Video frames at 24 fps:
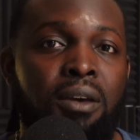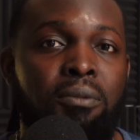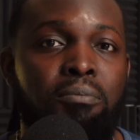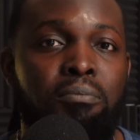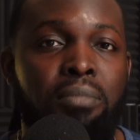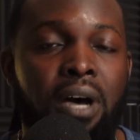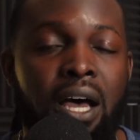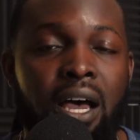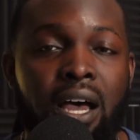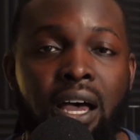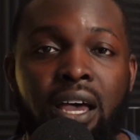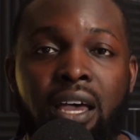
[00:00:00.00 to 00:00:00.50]

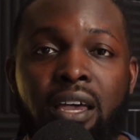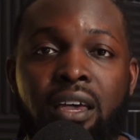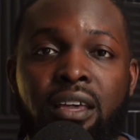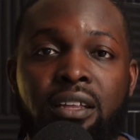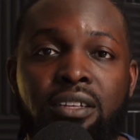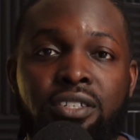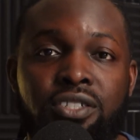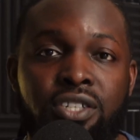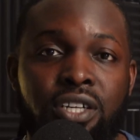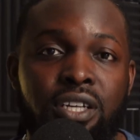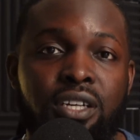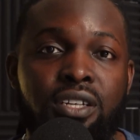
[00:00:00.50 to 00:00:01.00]
buy
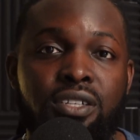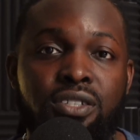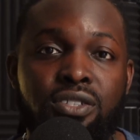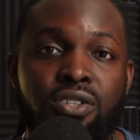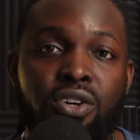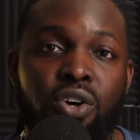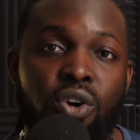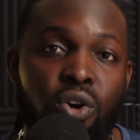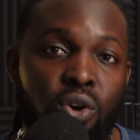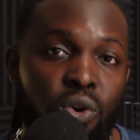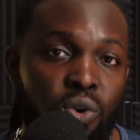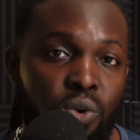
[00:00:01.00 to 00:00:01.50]
chickens
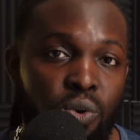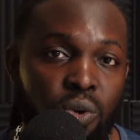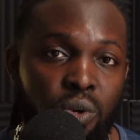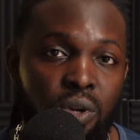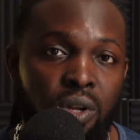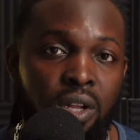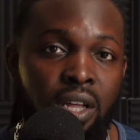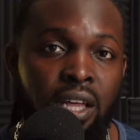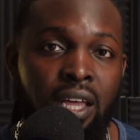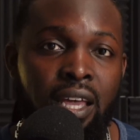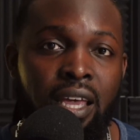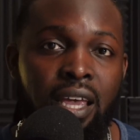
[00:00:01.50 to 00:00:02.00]
whole,
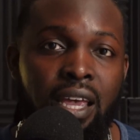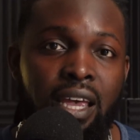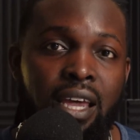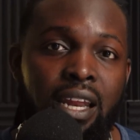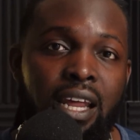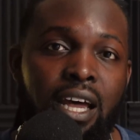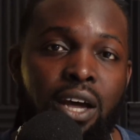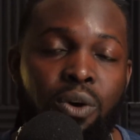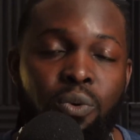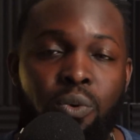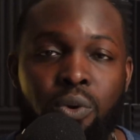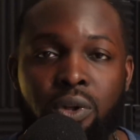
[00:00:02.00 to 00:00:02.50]
and
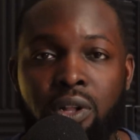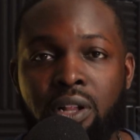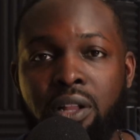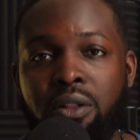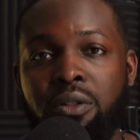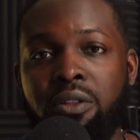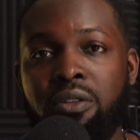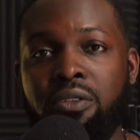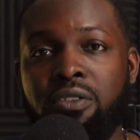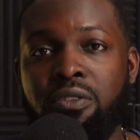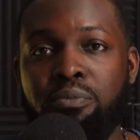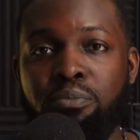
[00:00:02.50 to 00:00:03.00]
I
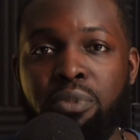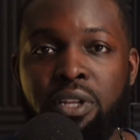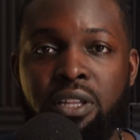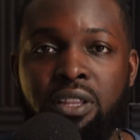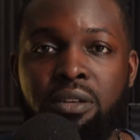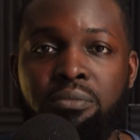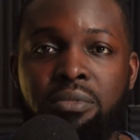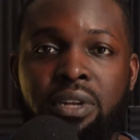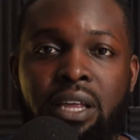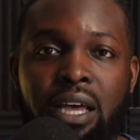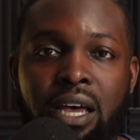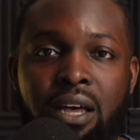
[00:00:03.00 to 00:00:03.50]
will split
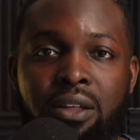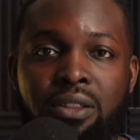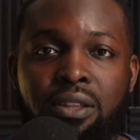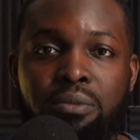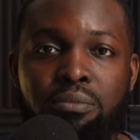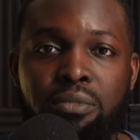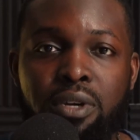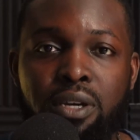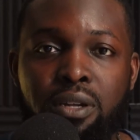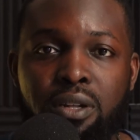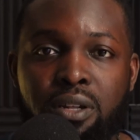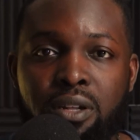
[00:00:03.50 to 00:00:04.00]
them down the
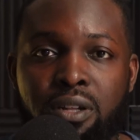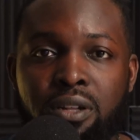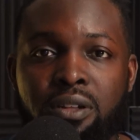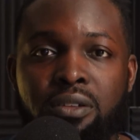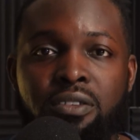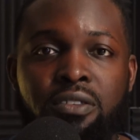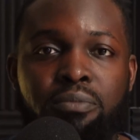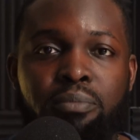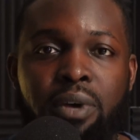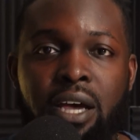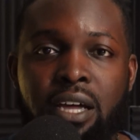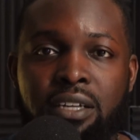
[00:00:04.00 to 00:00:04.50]
middle,
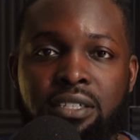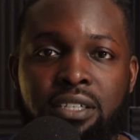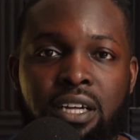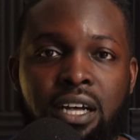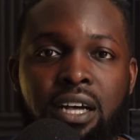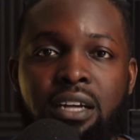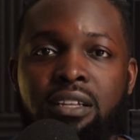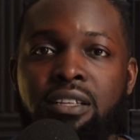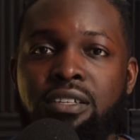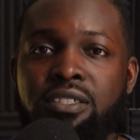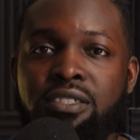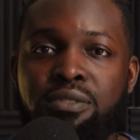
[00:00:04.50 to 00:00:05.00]

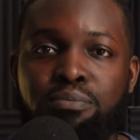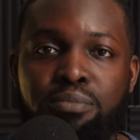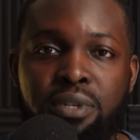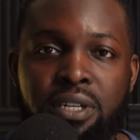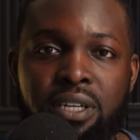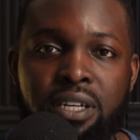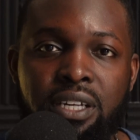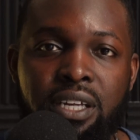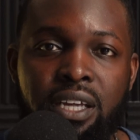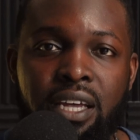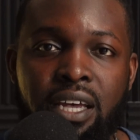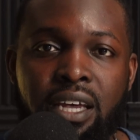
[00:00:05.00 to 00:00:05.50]
spatchcock, then split
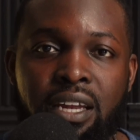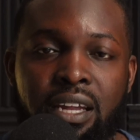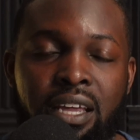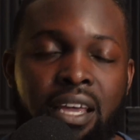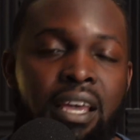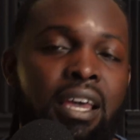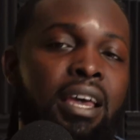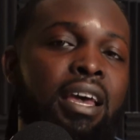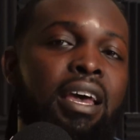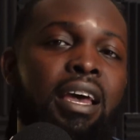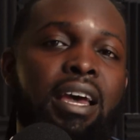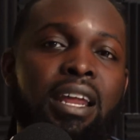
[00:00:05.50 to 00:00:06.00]
again,
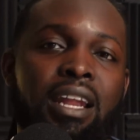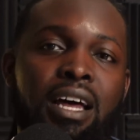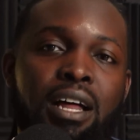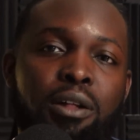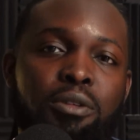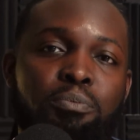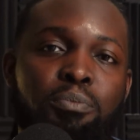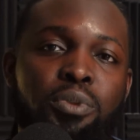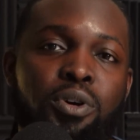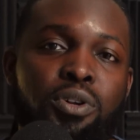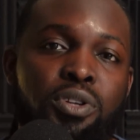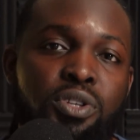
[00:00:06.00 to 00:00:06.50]
and I'll
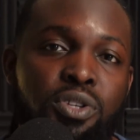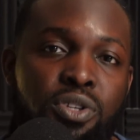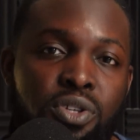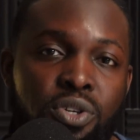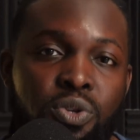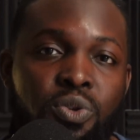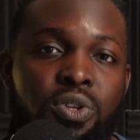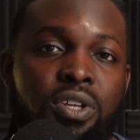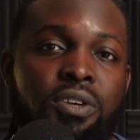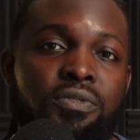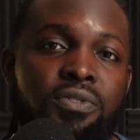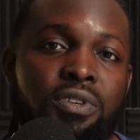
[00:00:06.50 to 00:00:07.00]
put
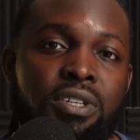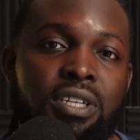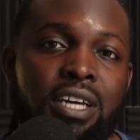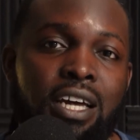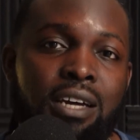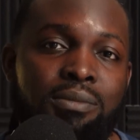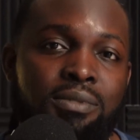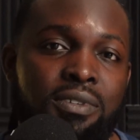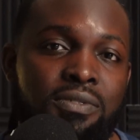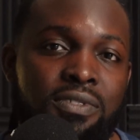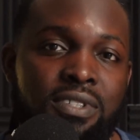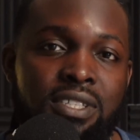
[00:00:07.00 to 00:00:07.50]
2 different
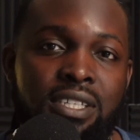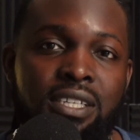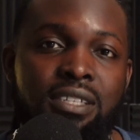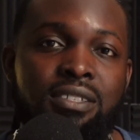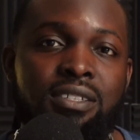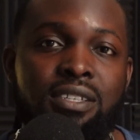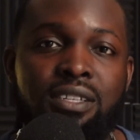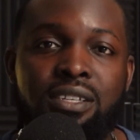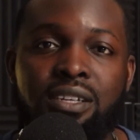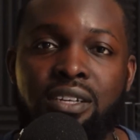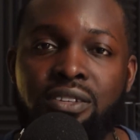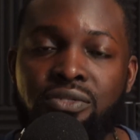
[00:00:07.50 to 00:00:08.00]
types of
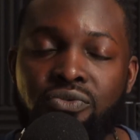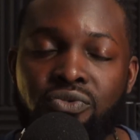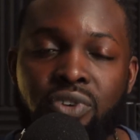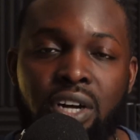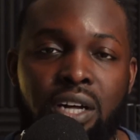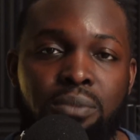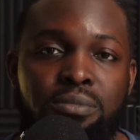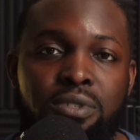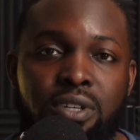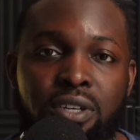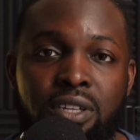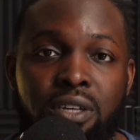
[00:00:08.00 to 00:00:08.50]
seasoning and
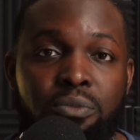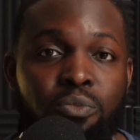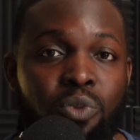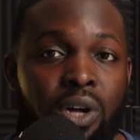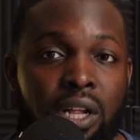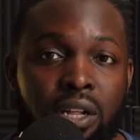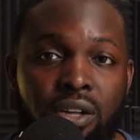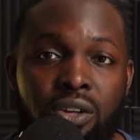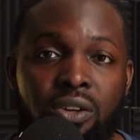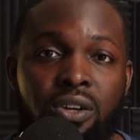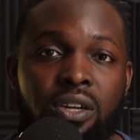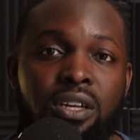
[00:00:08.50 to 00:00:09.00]
rubs on them
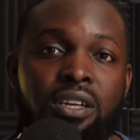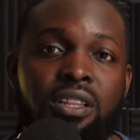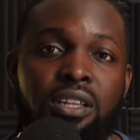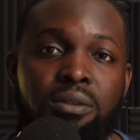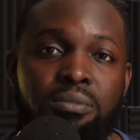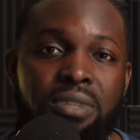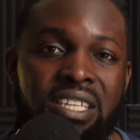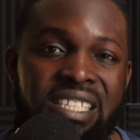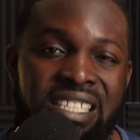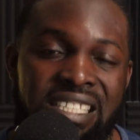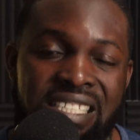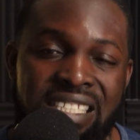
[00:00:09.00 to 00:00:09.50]
while cooking
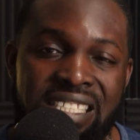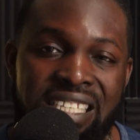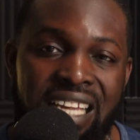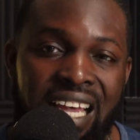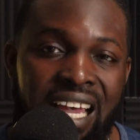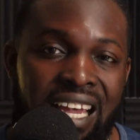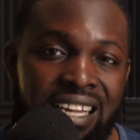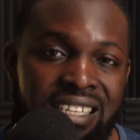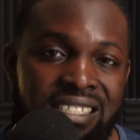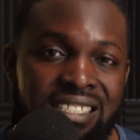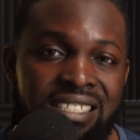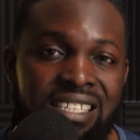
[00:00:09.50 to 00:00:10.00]
them the
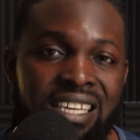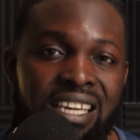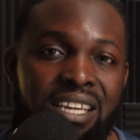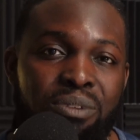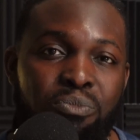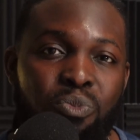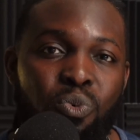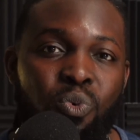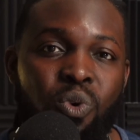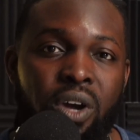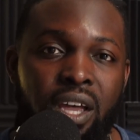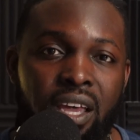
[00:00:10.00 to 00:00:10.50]
exact
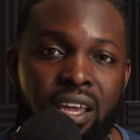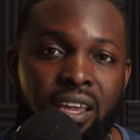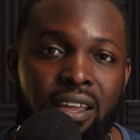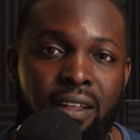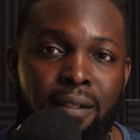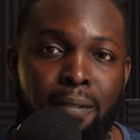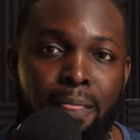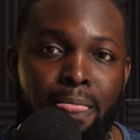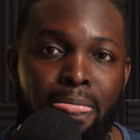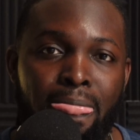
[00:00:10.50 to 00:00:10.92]
same way,